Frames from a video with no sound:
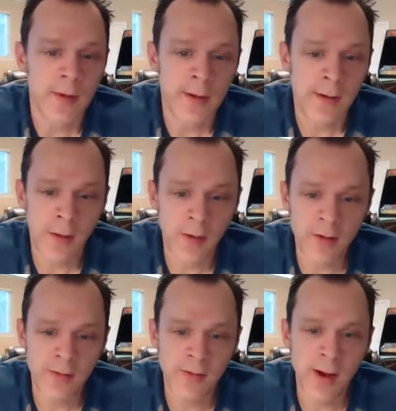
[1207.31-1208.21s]
in some of
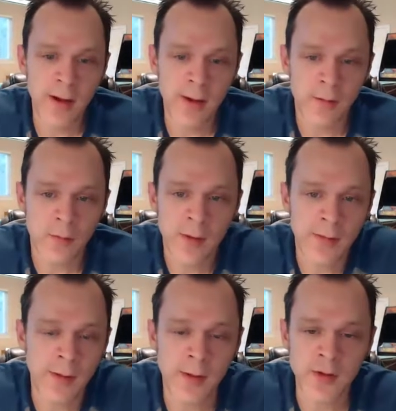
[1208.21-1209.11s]
your training
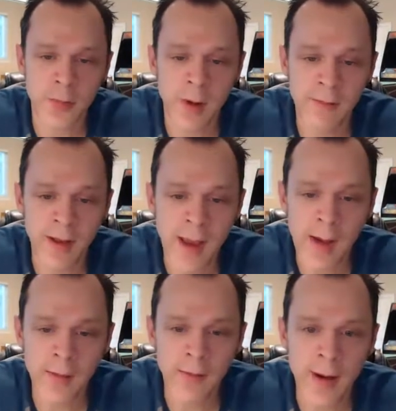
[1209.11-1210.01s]
with the Social Profit
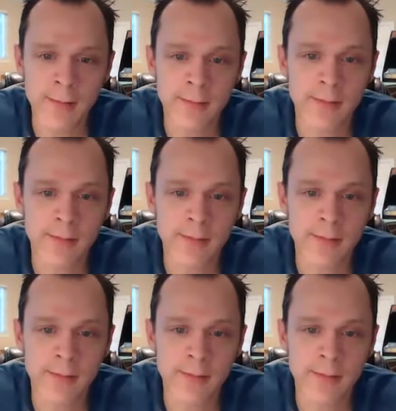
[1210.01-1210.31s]
Academy, right?